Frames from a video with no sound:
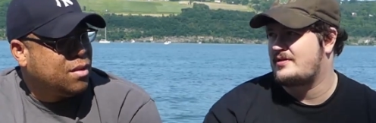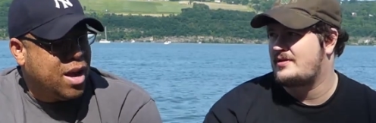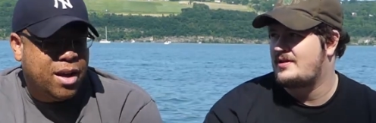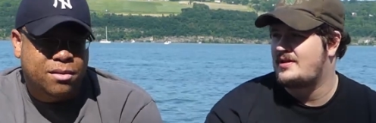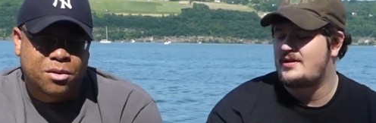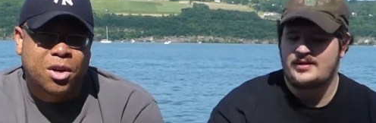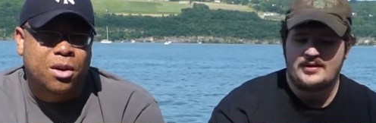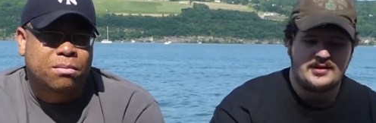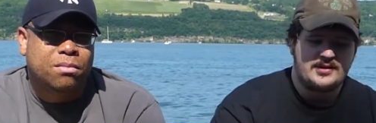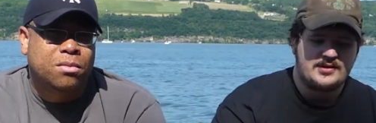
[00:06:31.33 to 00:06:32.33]
Speaker 1: Yeah,
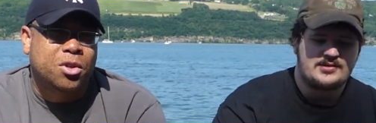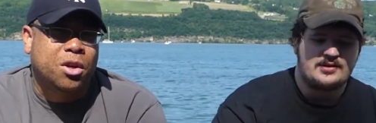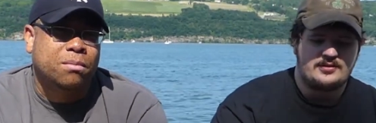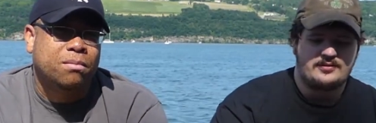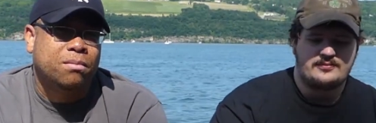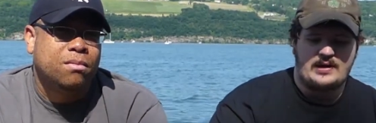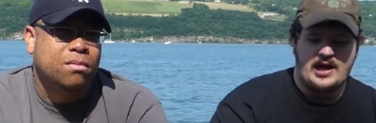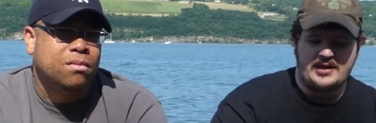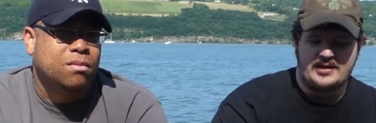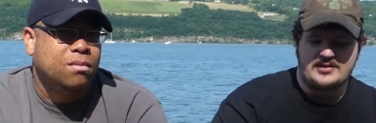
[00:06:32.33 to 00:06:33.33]
true, true. So
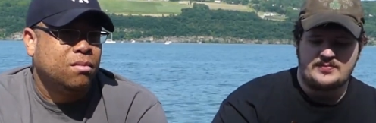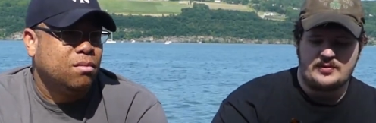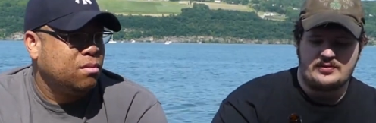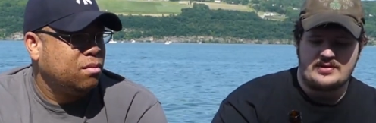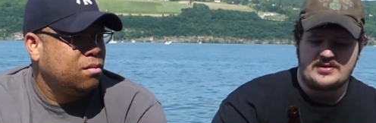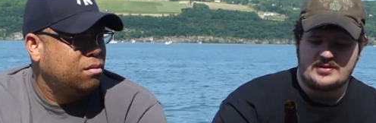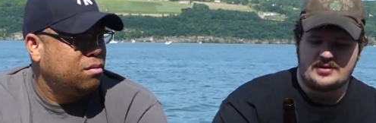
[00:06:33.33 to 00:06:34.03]
I get a smoothness.